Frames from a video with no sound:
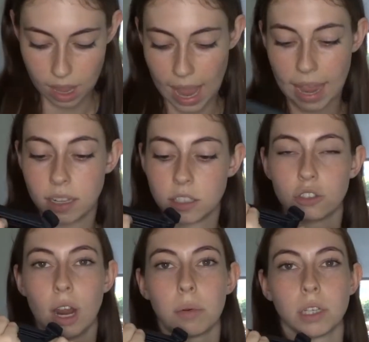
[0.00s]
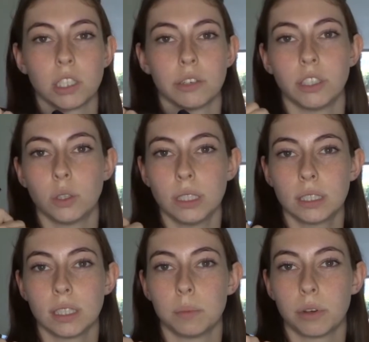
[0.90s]
And it's a tripod, so if you twist
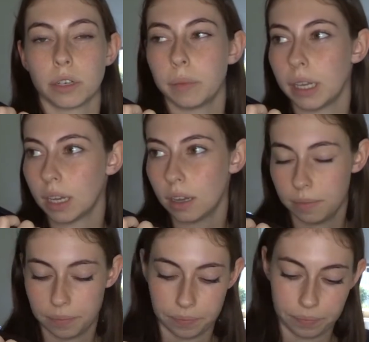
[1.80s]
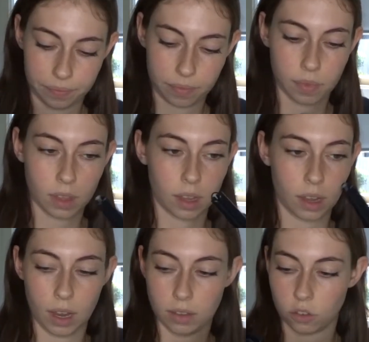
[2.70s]
in the bottom here,
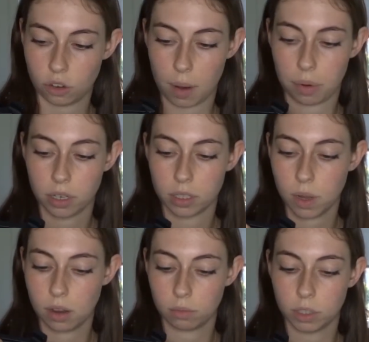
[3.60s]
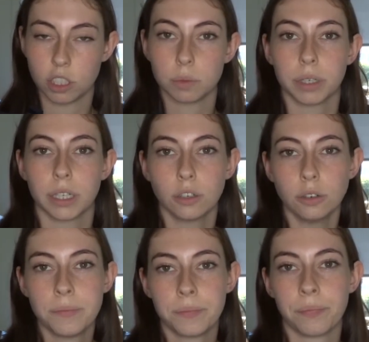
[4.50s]
it's a tripod as well, which is pretty cool.